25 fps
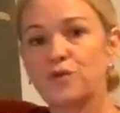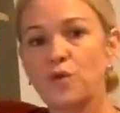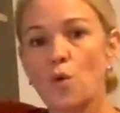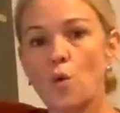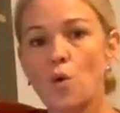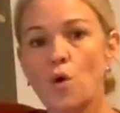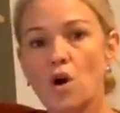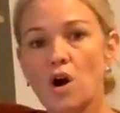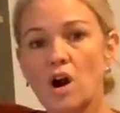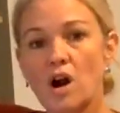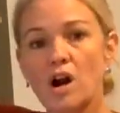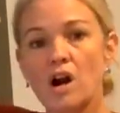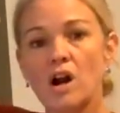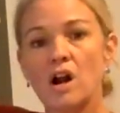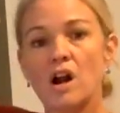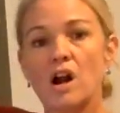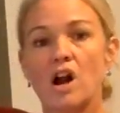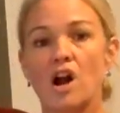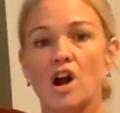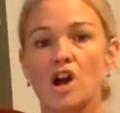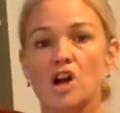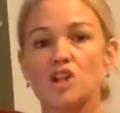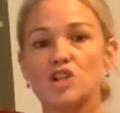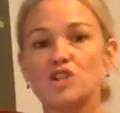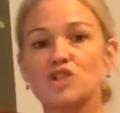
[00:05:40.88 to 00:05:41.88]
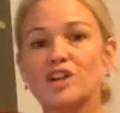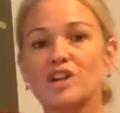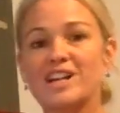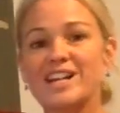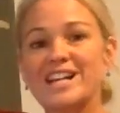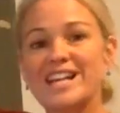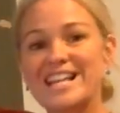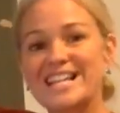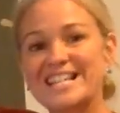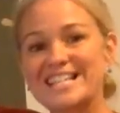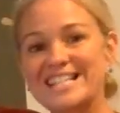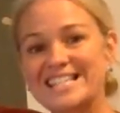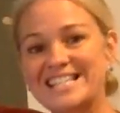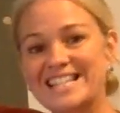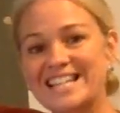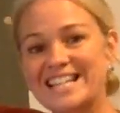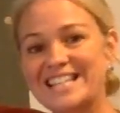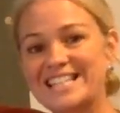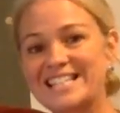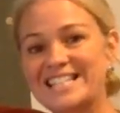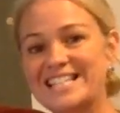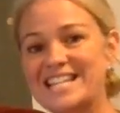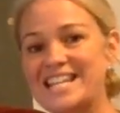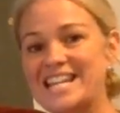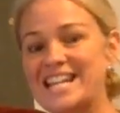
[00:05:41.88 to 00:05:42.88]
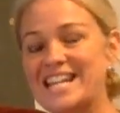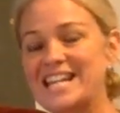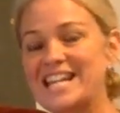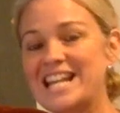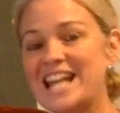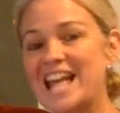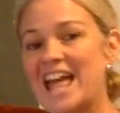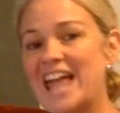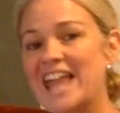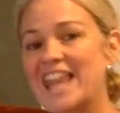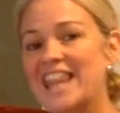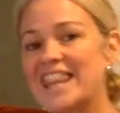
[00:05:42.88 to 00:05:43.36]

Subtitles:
416